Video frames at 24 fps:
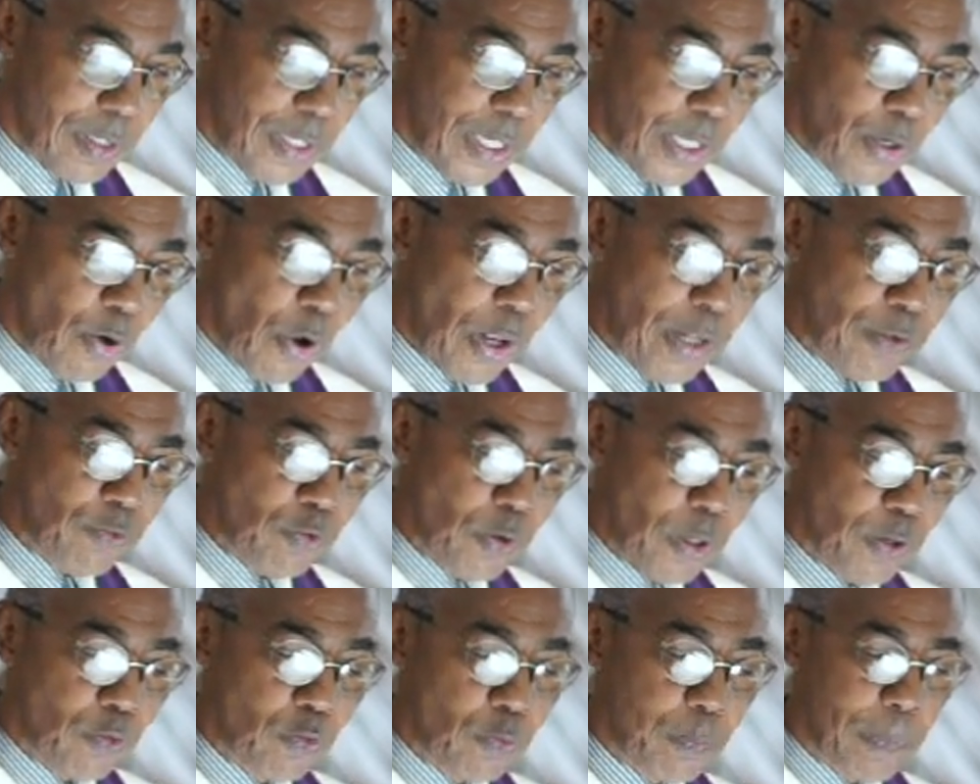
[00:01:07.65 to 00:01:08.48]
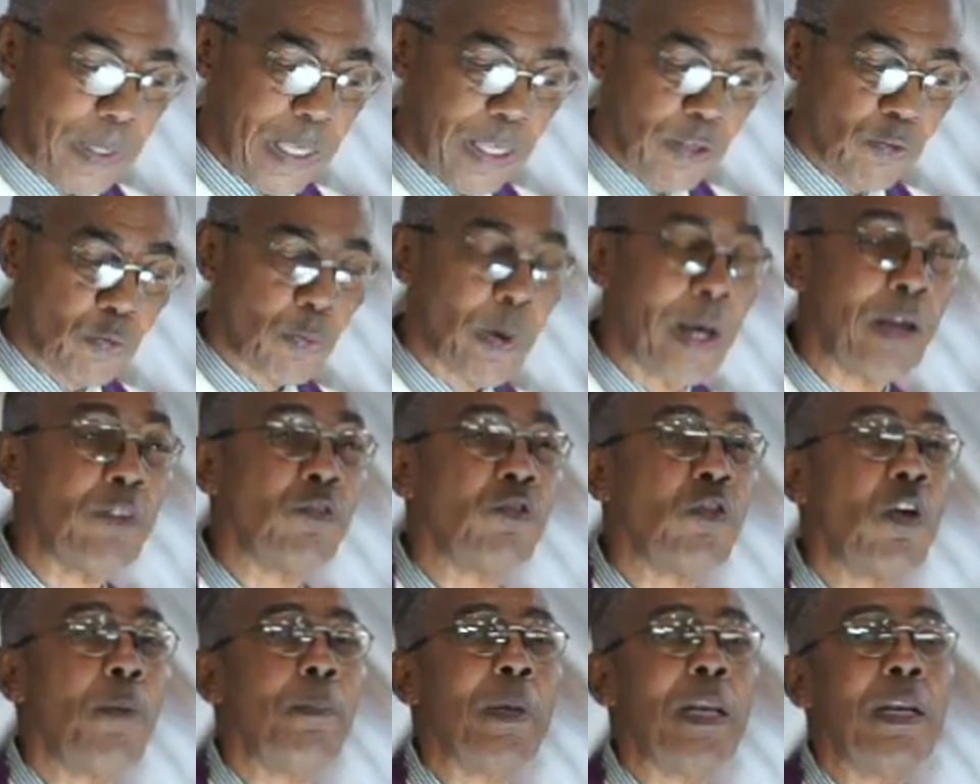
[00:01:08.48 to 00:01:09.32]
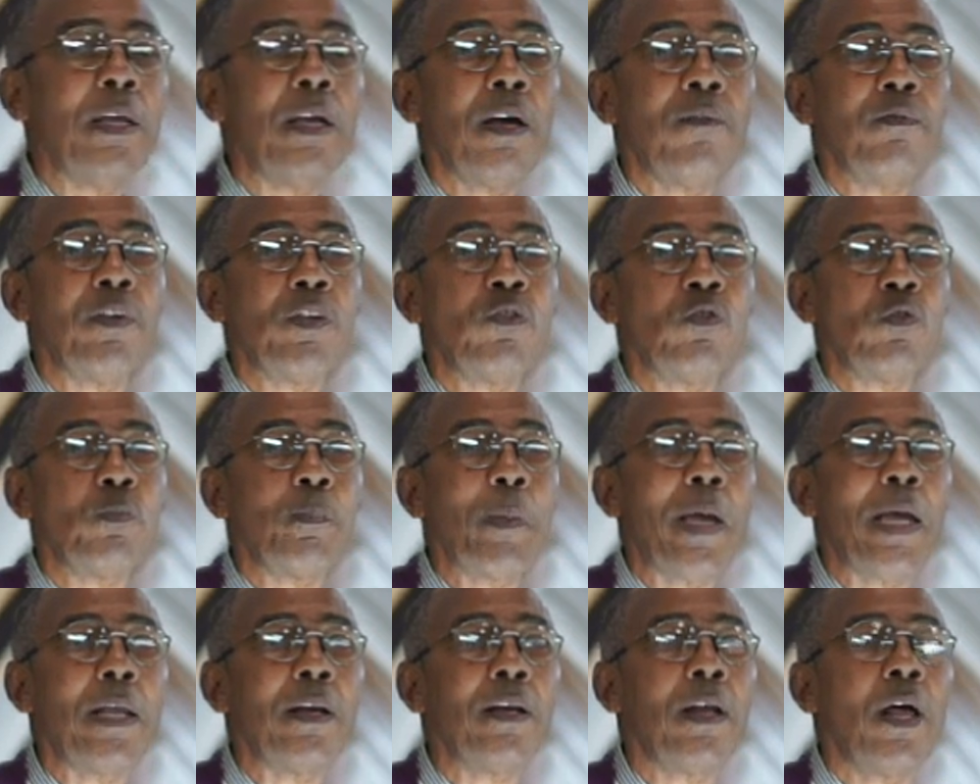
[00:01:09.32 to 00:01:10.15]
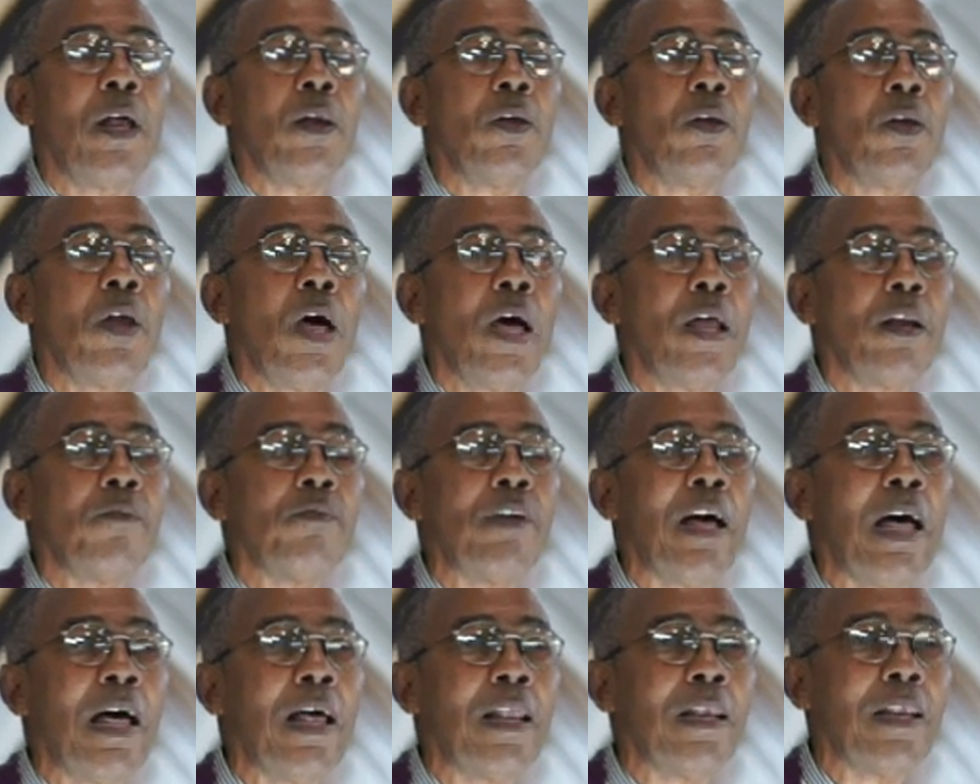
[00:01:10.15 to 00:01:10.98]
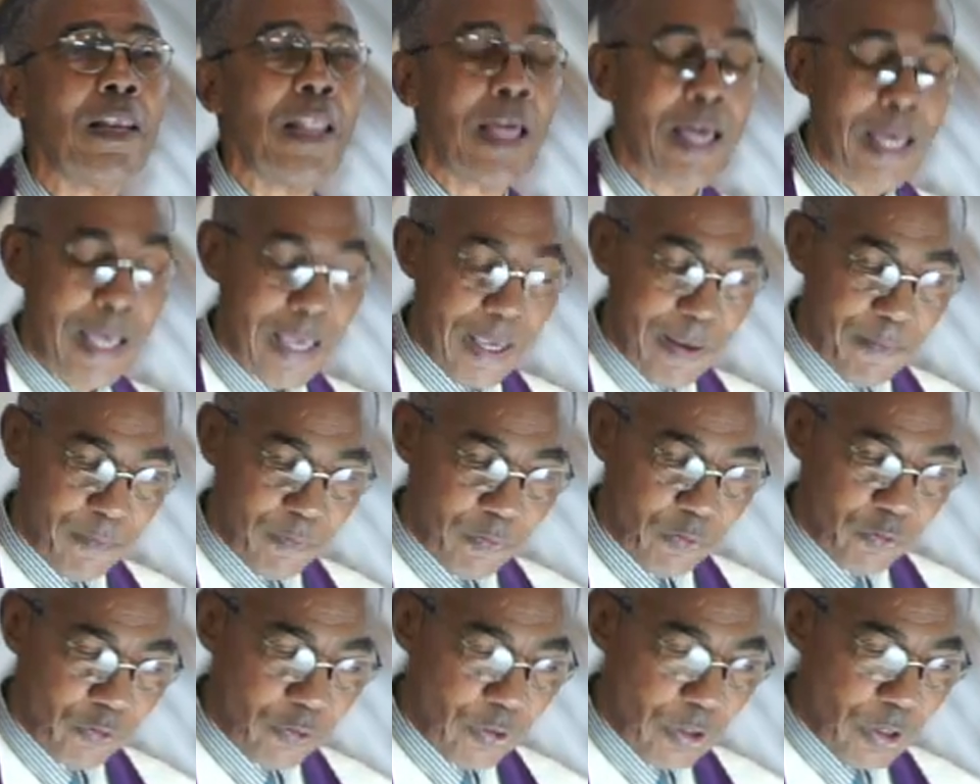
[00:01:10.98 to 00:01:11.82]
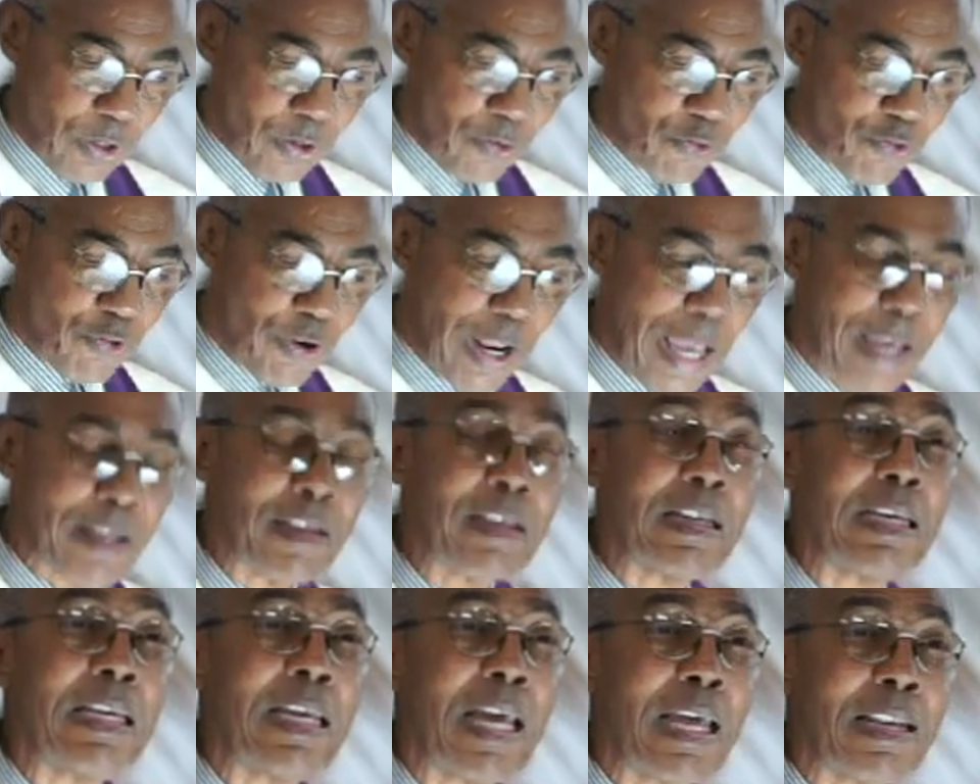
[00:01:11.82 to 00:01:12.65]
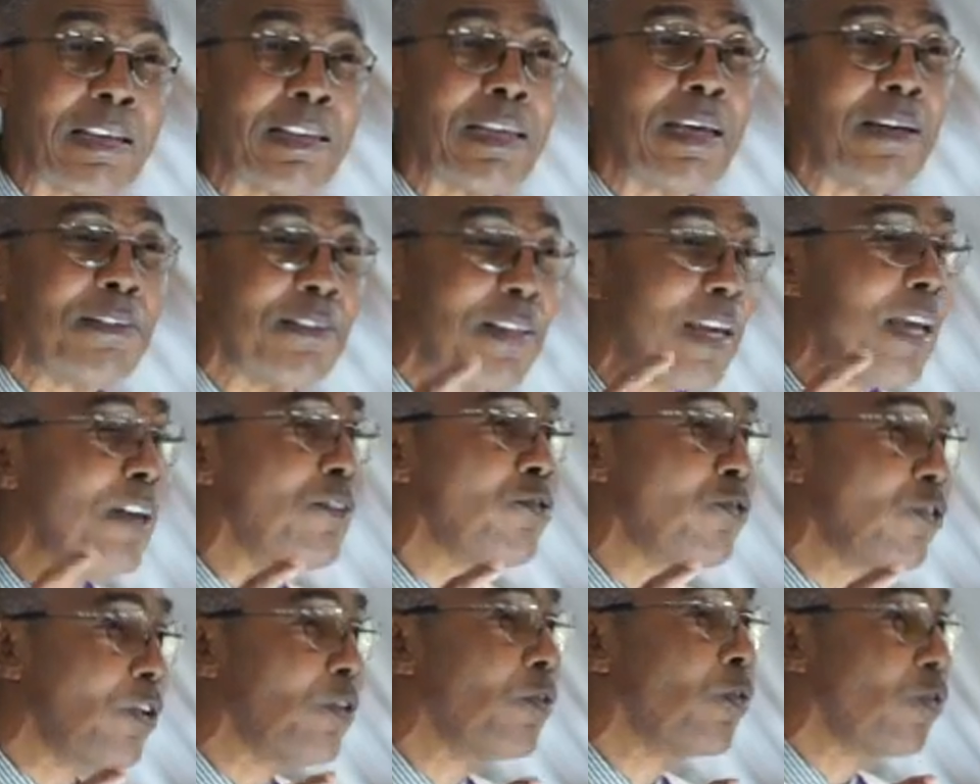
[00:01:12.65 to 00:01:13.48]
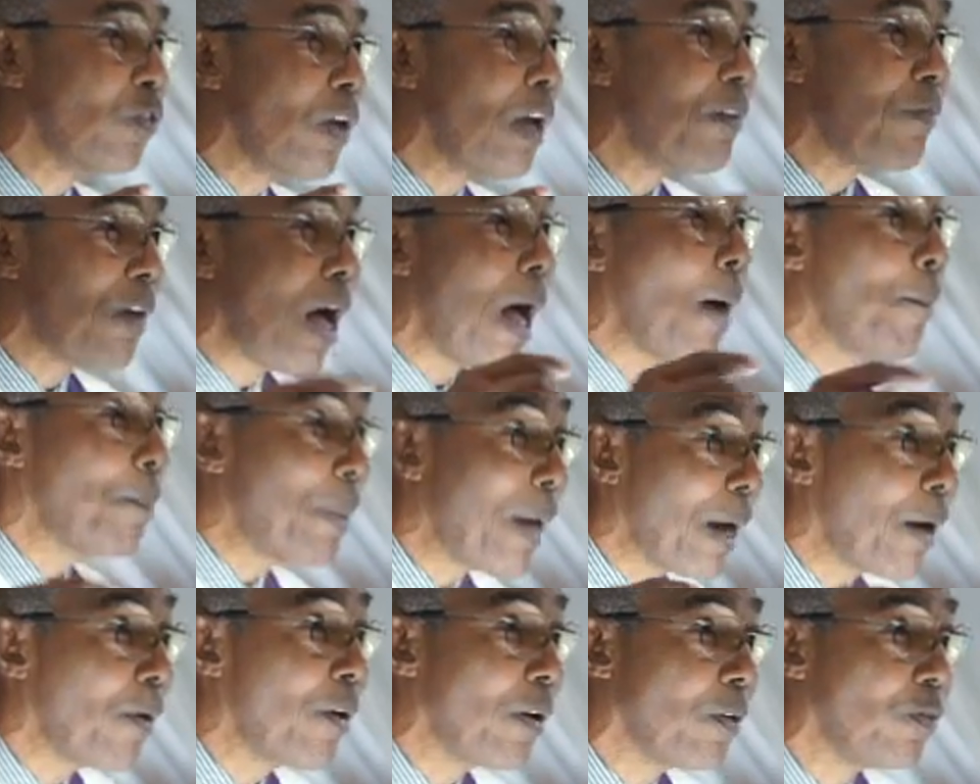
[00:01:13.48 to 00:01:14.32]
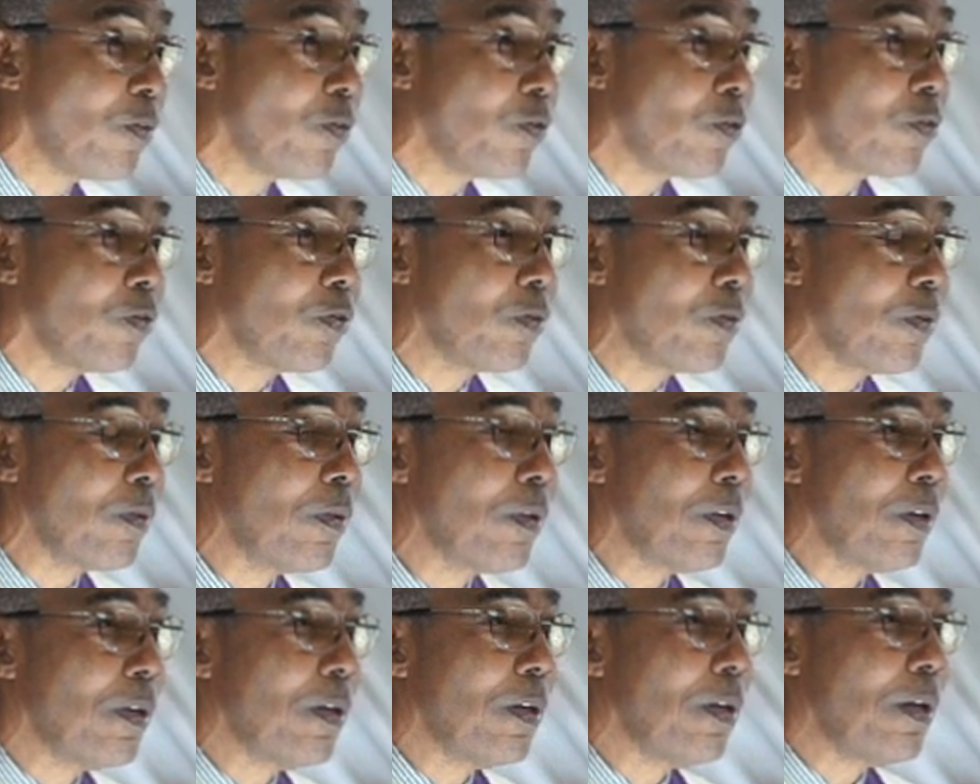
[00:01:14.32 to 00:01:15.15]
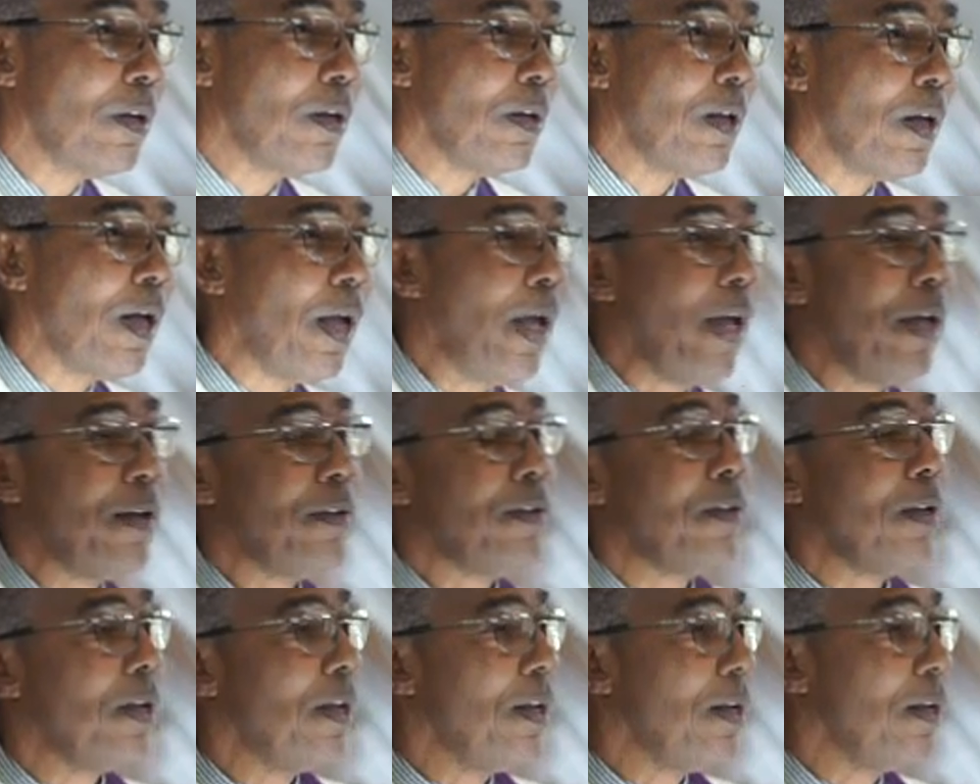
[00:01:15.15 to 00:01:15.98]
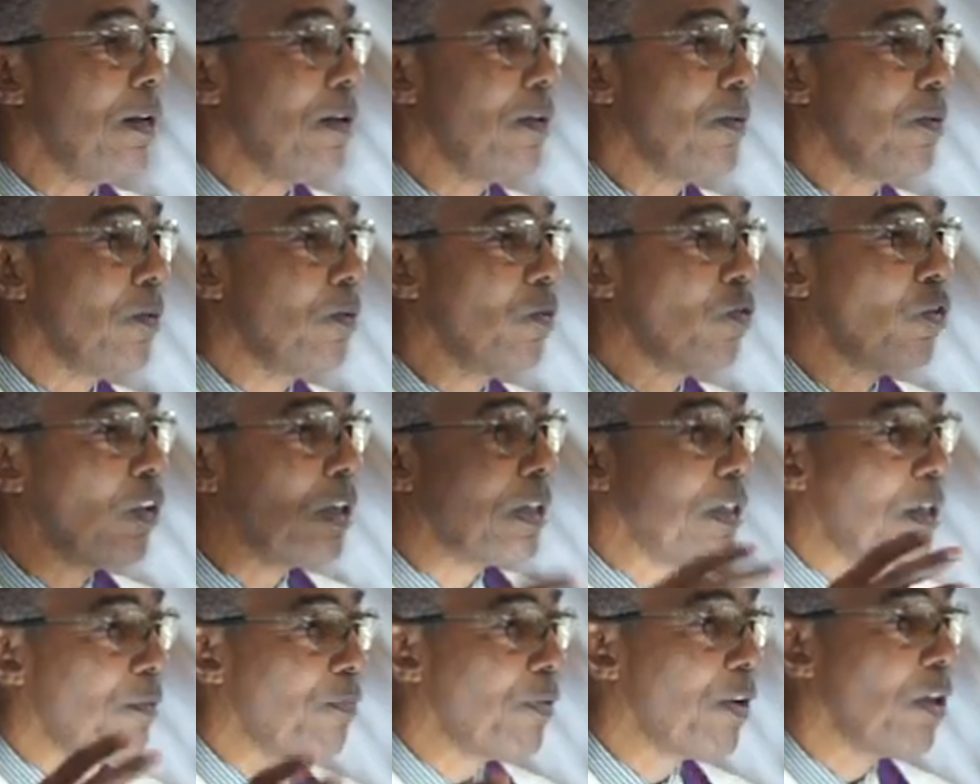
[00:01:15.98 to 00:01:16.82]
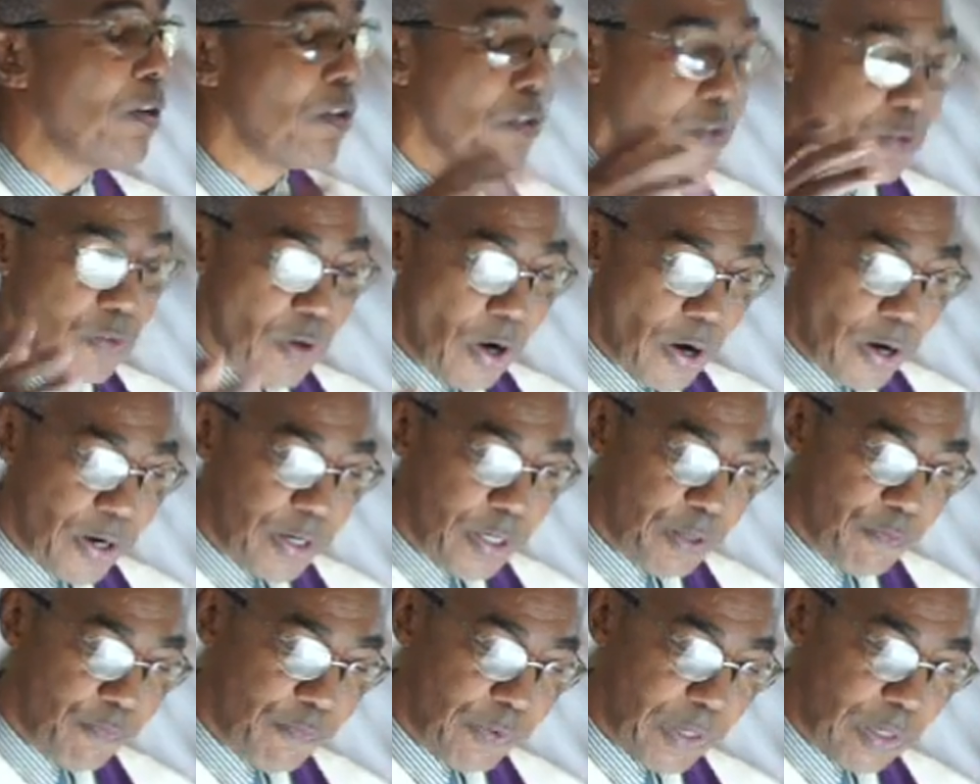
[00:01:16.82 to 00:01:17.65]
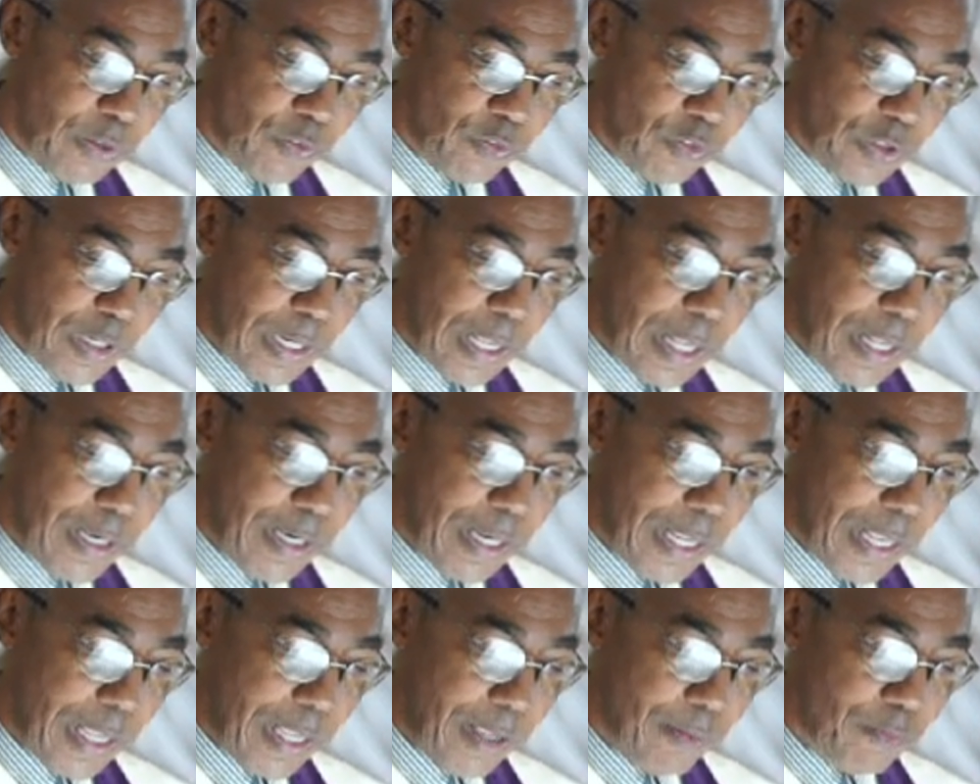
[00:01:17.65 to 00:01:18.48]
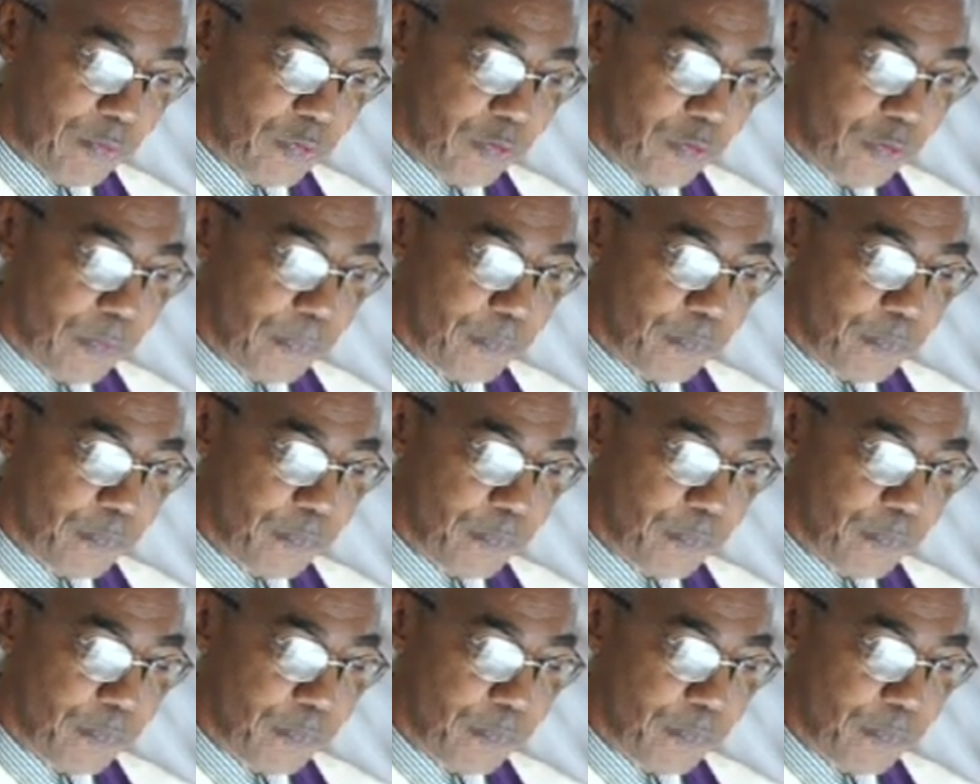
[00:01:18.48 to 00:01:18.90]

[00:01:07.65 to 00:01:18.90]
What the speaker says: It also explains why so many of us spend a lot of our lives trying to get the attention, say, of our parents and significant authority figures in our lives.